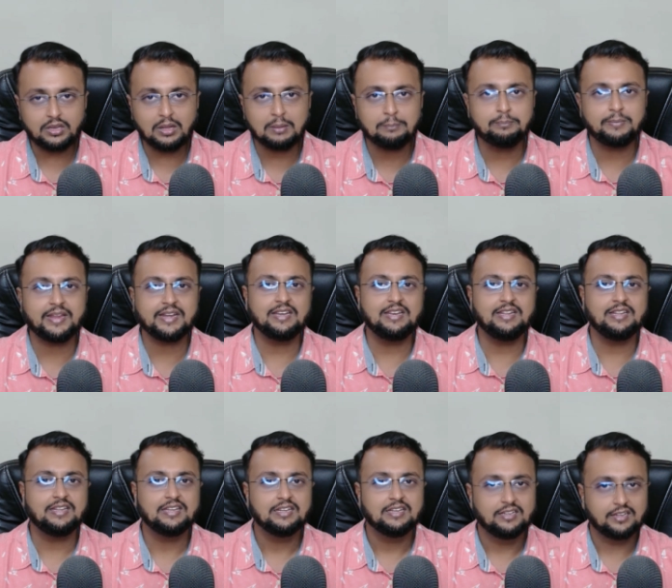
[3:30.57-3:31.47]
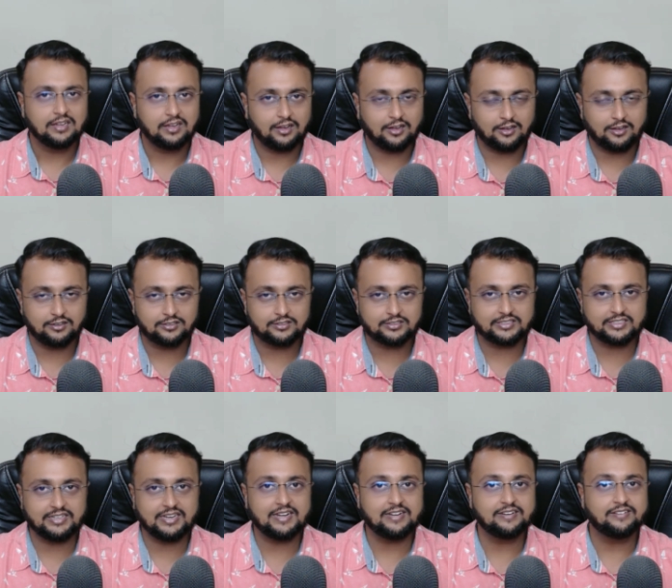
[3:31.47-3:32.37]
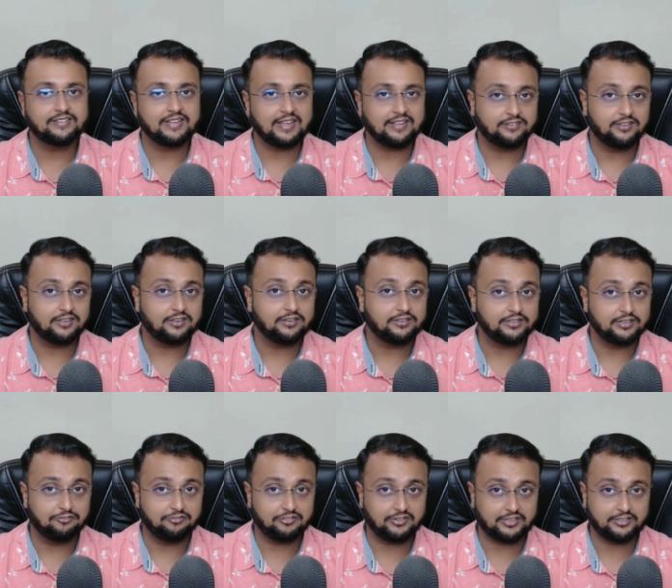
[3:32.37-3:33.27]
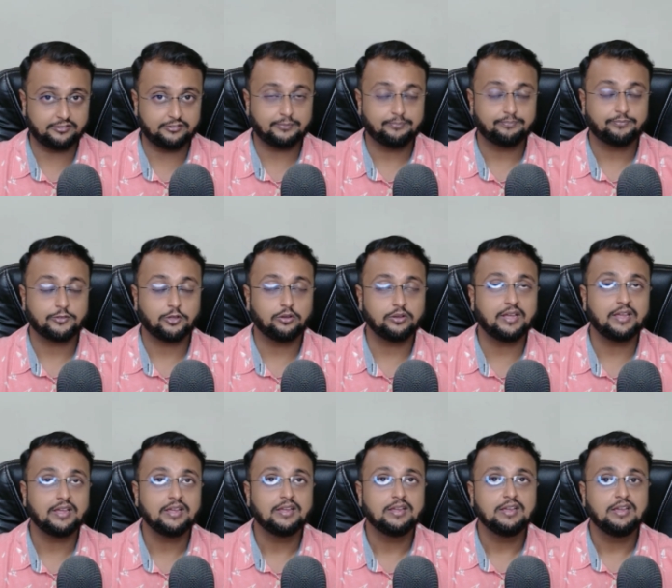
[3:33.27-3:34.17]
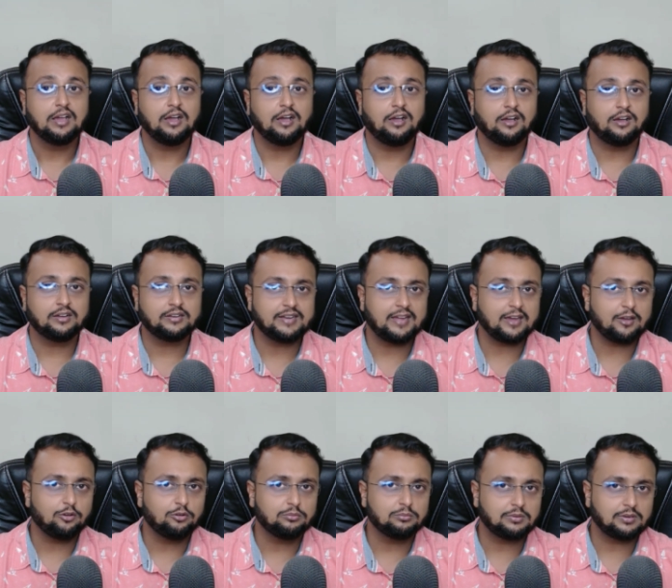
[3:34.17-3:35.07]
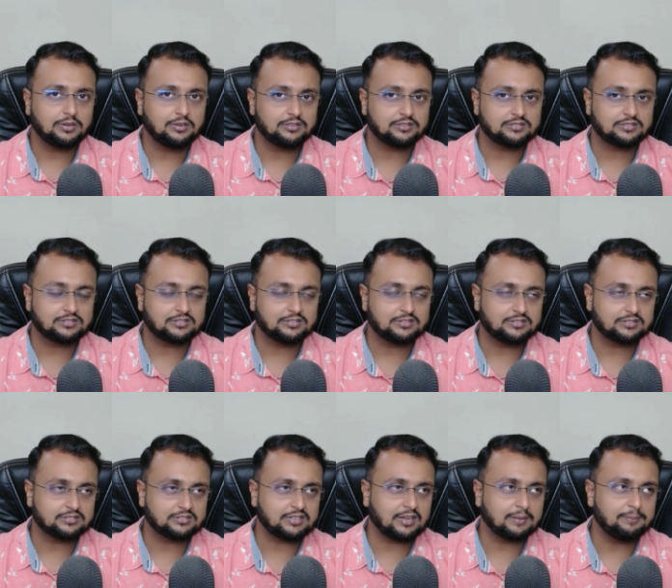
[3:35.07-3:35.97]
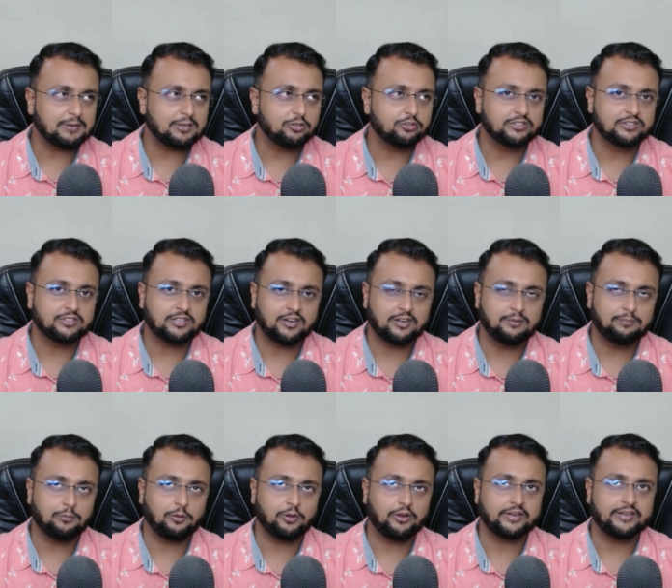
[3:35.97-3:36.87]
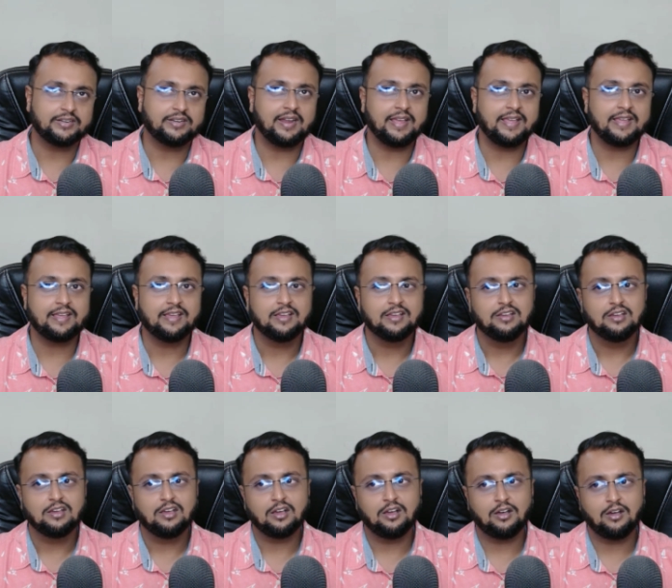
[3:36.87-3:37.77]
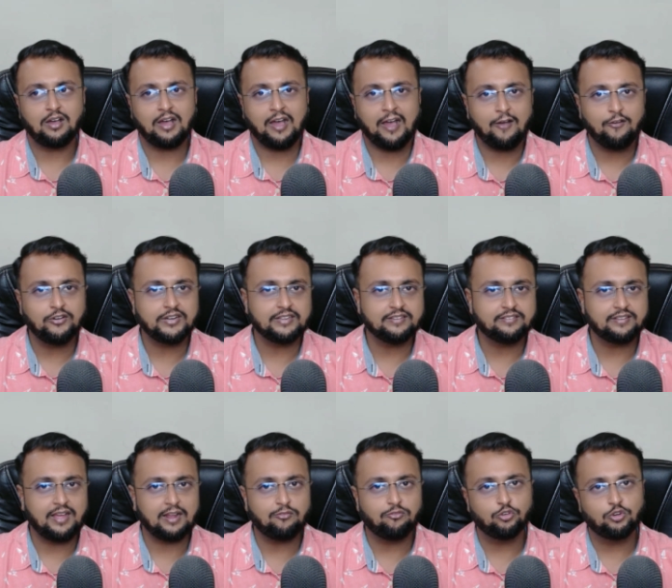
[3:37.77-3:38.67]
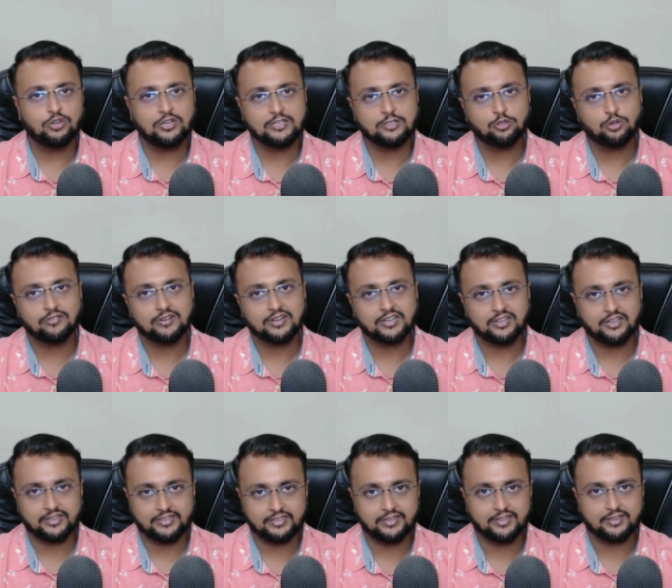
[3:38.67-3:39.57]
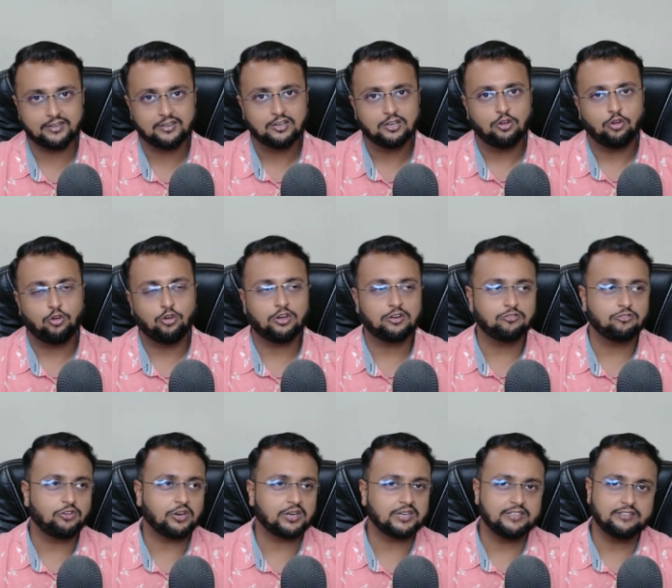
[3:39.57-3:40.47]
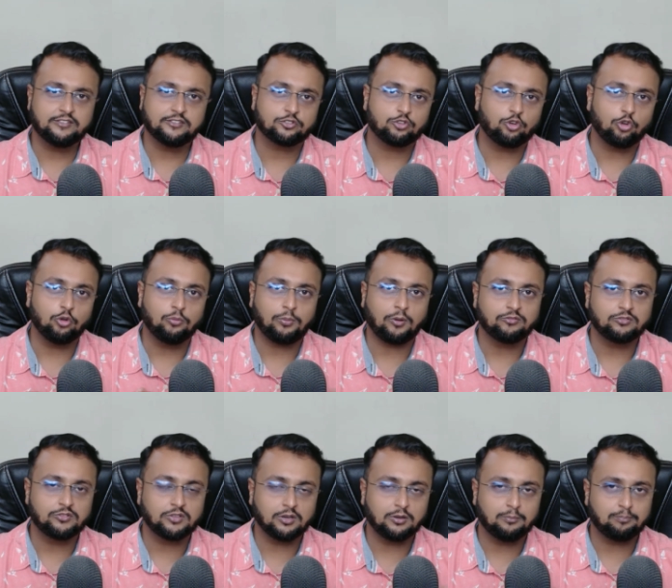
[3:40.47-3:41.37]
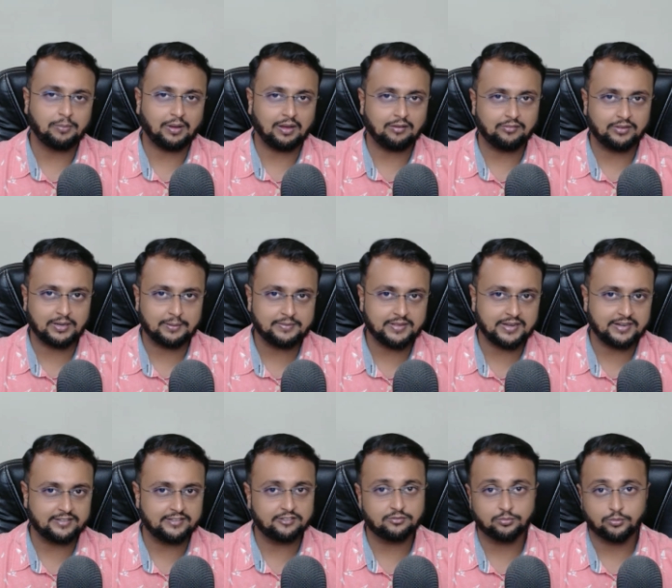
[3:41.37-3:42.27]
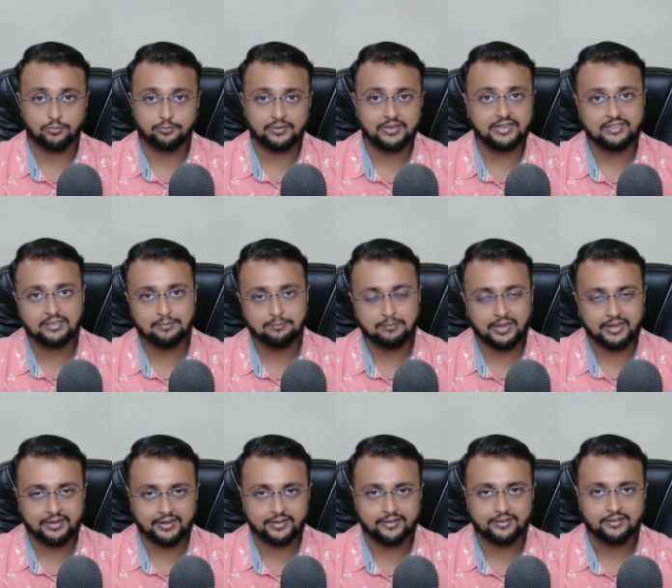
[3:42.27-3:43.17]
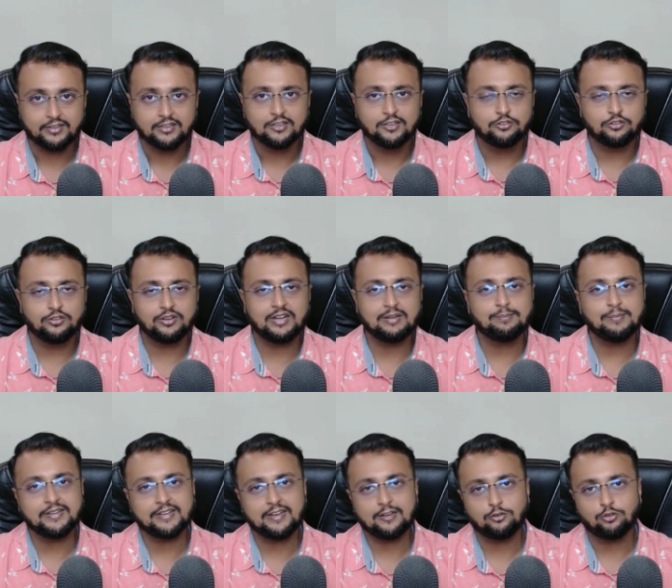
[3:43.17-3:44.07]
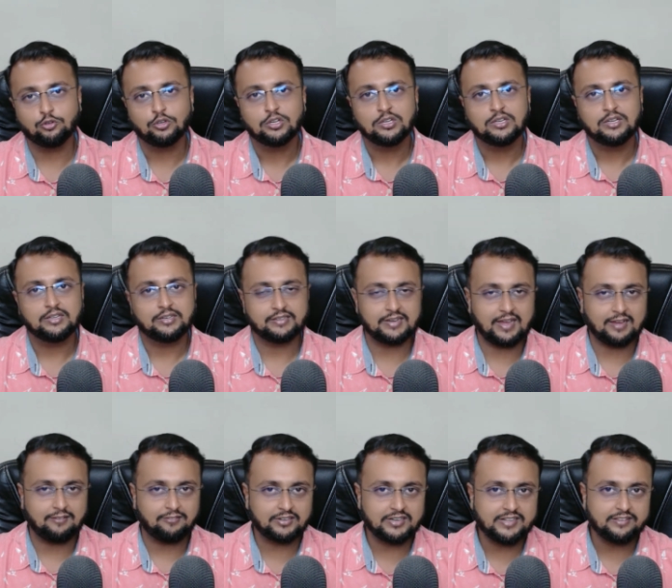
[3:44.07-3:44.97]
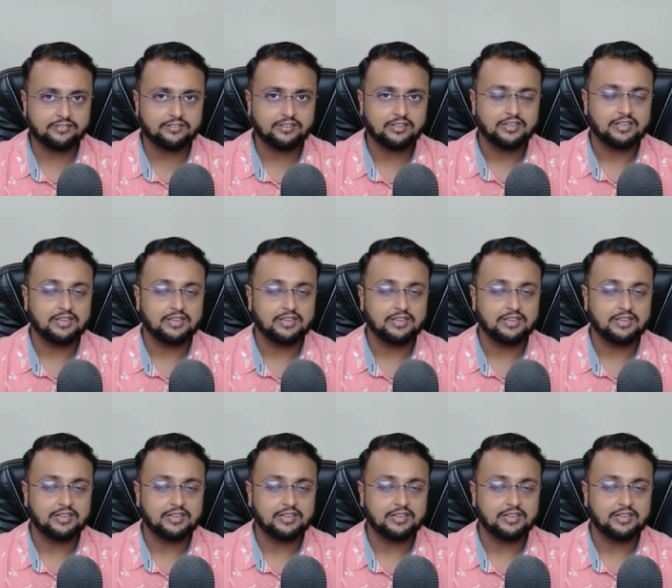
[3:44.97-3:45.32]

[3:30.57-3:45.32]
mainly uh, creates as a difference. Okay. Uh, now uh, coming to the third point, like uh, how it is helpful into our career or what is the scope of the power apps at this moment in the market so let me tell you nowadays